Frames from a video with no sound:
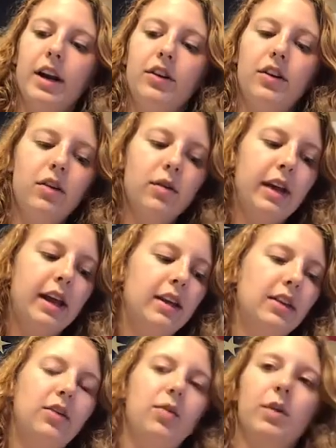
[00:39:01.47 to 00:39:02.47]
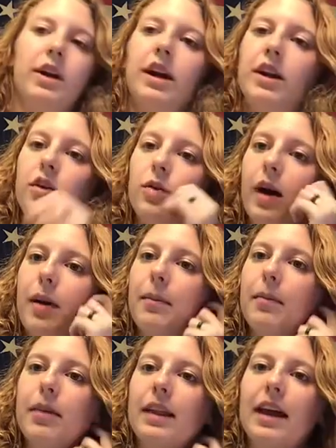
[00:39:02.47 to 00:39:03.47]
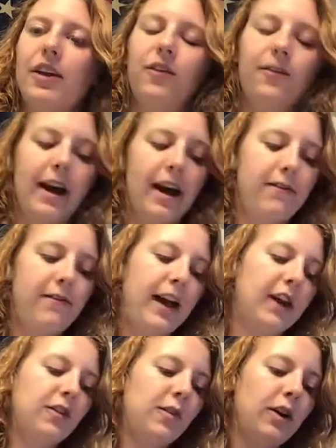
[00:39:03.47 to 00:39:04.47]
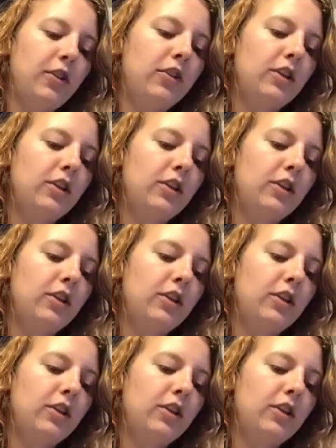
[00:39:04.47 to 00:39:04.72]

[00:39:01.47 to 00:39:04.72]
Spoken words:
do is we're going to do our +5 facts first.